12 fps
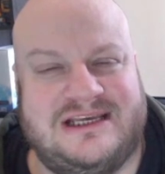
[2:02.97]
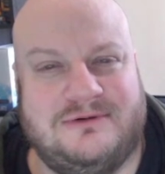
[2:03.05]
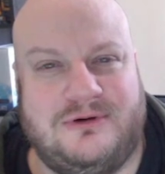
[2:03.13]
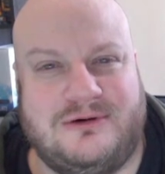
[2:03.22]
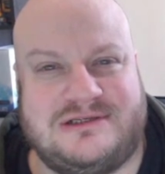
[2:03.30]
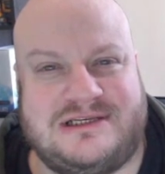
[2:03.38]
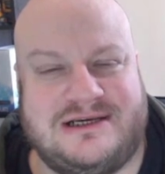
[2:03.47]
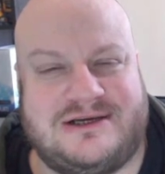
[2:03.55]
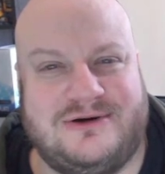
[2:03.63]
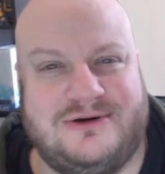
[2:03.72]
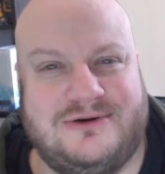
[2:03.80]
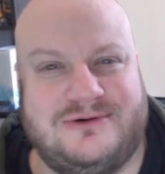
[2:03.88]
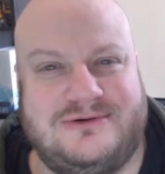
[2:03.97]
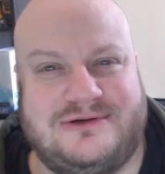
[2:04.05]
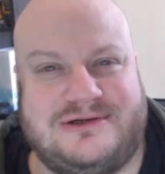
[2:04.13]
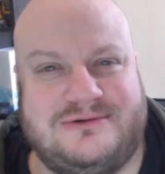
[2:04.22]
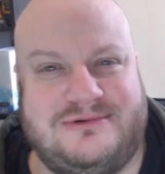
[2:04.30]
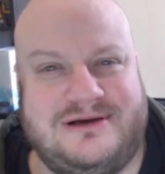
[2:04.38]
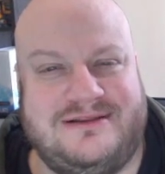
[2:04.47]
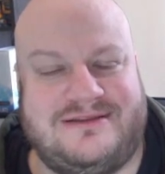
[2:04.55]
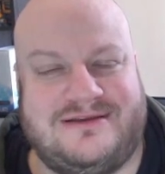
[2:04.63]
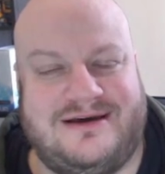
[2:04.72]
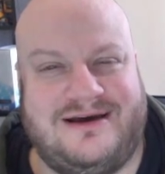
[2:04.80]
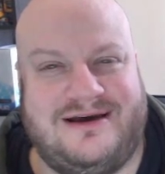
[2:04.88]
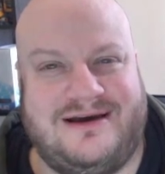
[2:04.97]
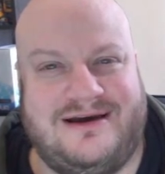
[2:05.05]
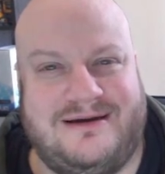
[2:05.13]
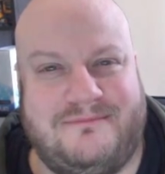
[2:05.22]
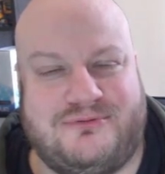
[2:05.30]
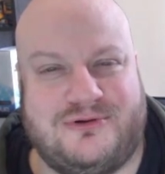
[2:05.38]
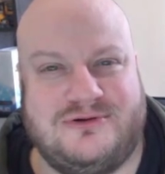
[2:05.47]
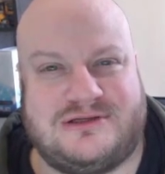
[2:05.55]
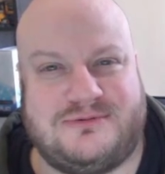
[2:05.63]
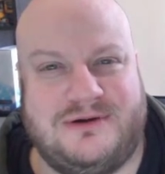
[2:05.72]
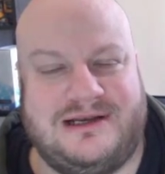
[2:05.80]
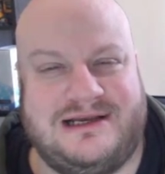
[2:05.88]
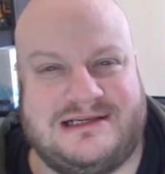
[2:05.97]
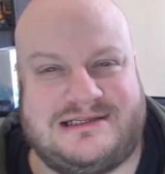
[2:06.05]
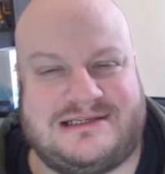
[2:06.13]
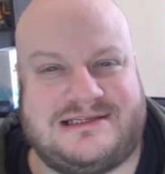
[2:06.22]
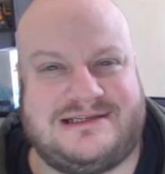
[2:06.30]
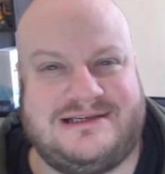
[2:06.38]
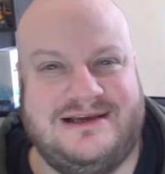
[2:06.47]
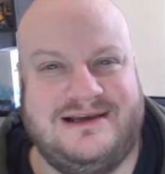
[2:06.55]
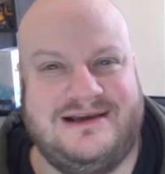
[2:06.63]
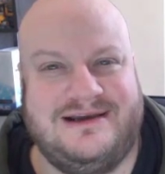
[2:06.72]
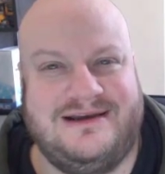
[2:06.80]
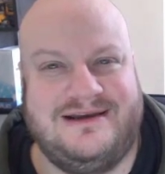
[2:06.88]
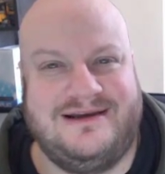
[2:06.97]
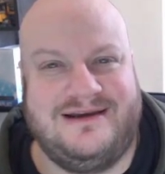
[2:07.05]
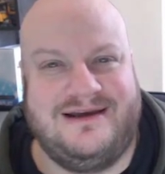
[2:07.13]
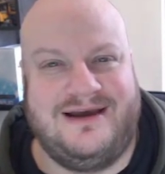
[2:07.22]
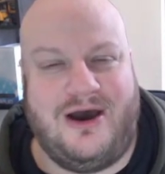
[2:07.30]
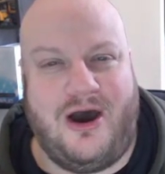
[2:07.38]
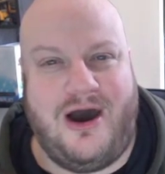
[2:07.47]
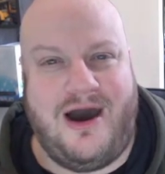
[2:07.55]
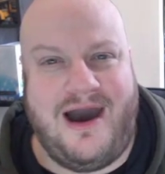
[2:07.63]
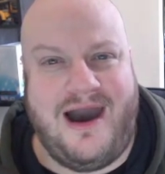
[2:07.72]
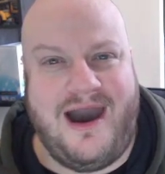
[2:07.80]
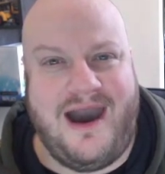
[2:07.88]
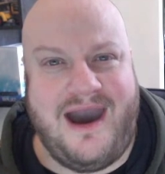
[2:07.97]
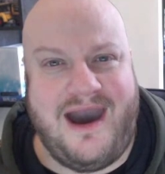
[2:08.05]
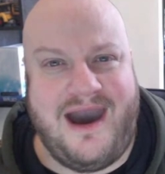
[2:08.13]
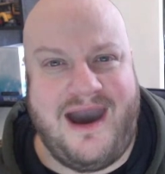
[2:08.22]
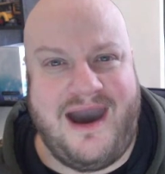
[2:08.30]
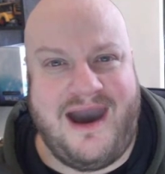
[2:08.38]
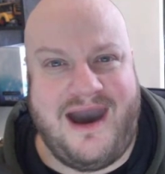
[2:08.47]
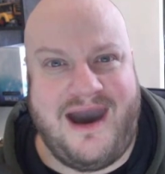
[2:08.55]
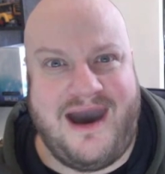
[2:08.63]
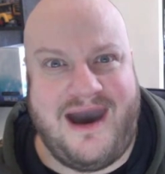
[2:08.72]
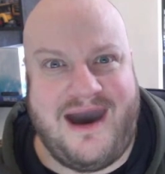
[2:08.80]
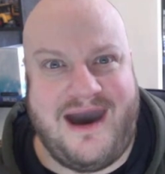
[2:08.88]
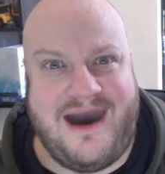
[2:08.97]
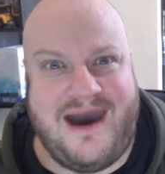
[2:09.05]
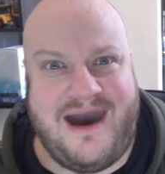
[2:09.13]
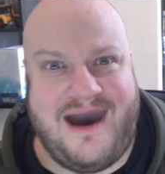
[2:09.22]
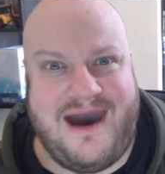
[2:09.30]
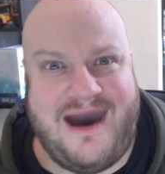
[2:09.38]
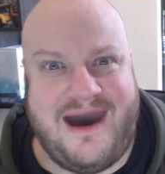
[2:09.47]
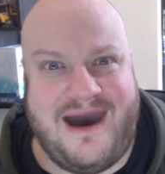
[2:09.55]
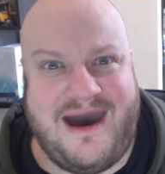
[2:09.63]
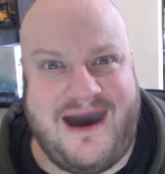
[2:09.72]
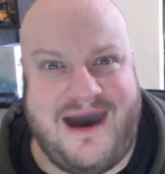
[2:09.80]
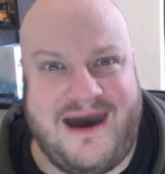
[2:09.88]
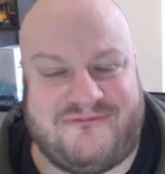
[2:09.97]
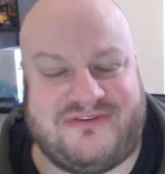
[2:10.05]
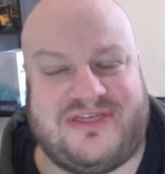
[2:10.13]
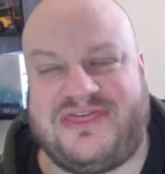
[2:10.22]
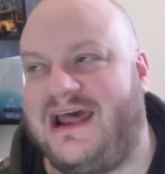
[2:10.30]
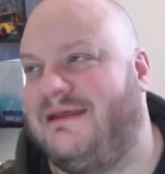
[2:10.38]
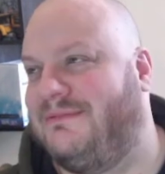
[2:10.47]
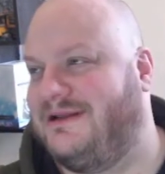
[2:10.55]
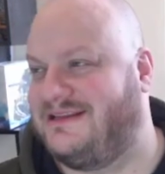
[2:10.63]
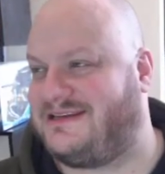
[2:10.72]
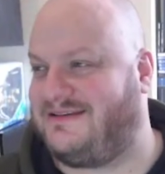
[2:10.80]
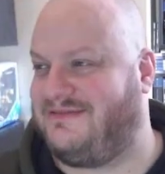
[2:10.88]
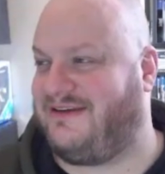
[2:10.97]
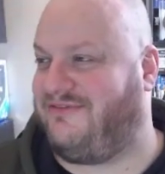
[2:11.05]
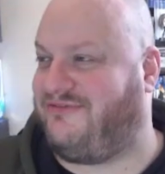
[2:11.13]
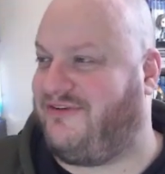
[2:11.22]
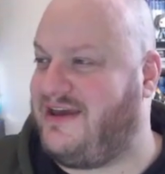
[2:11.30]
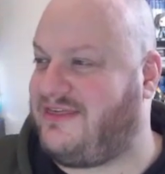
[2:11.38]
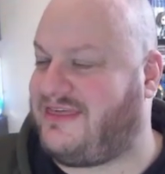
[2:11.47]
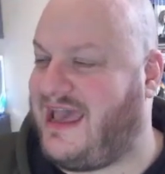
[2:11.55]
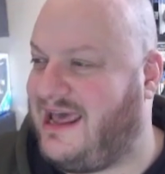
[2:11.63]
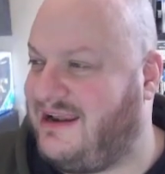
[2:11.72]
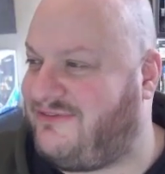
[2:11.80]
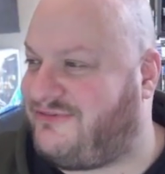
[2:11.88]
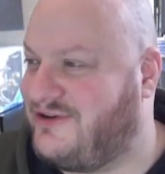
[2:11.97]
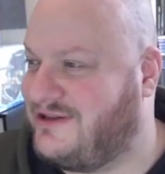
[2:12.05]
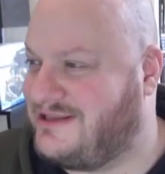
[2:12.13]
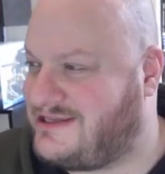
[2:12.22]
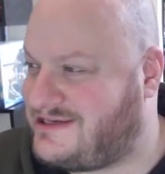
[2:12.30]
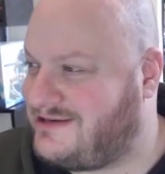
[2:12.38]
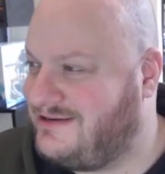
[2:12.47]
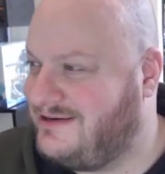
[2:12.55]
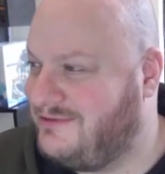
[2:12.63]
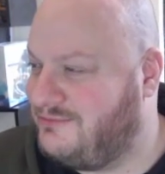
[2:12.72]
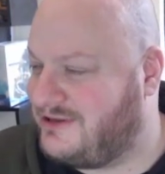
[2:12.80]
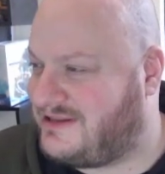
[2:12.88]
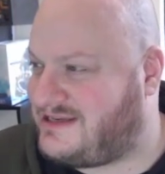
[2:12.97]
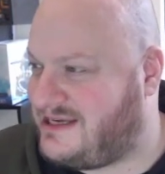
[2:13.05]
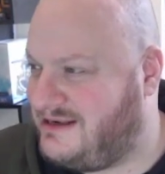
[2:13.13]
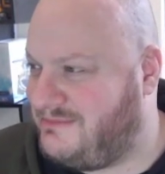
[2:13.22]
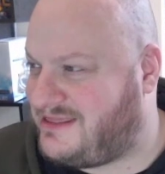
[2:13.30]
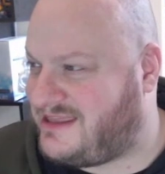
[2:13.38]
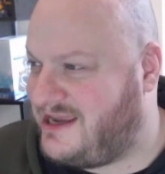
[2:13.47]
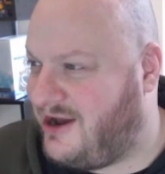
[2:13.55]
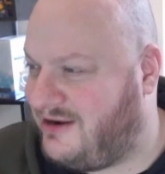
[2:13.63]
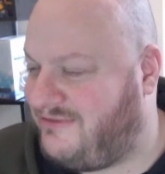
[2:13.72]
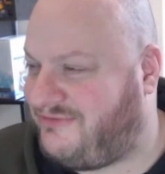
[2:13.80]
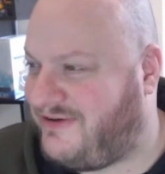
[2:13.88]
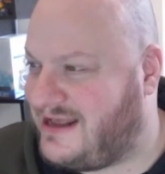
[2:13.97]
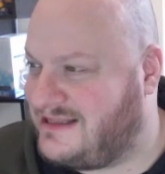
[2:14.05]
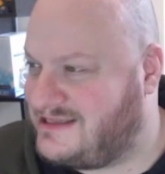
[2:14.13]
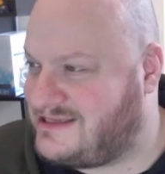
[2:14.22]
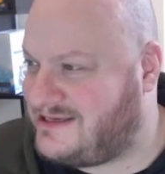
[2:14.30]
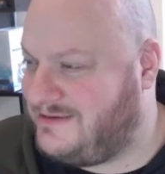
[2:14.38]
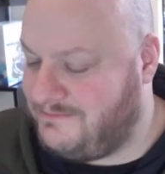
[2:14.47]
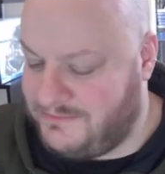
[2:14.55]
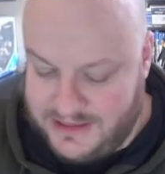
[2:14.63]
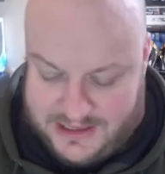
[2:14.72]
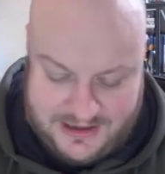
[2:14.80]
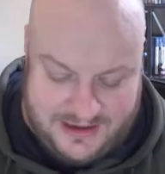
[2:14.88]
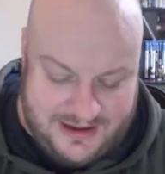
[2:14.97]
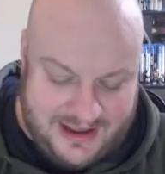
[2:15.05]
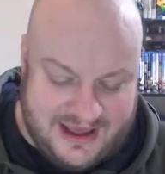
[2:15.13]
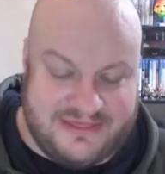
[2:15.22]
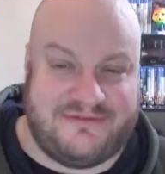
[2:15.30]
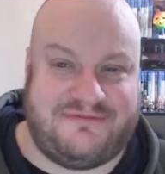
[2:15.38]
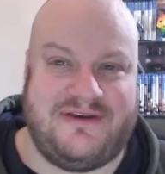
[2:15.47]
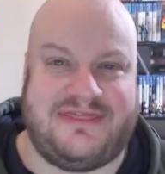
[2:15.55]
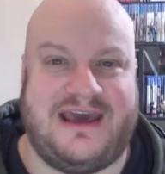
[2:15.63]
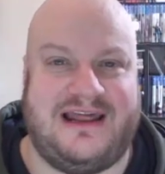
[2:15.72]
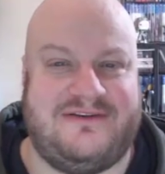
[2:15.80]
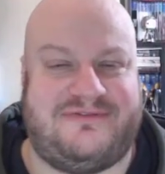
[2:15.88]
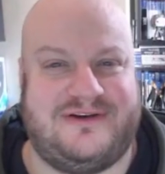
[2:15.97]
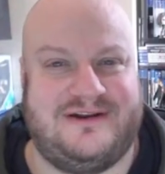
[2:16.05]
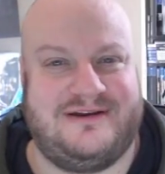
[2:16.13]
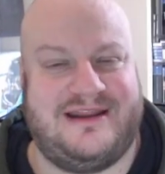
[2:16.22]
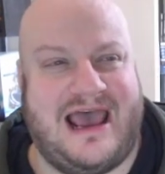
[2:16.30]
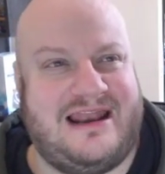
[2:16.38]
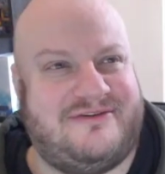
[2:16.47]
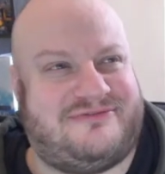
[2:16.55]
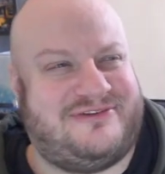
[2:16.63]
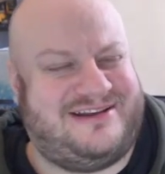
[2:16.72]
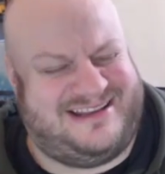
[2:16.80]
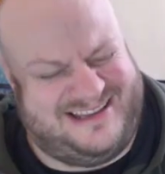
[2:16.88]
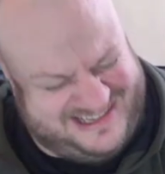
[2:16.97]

what was it called with uh, Bruce Willis? Ah, Fifth Element, the Fifth Elephant with Timothy Olyphant. Uh, the fifth elephant, elephant.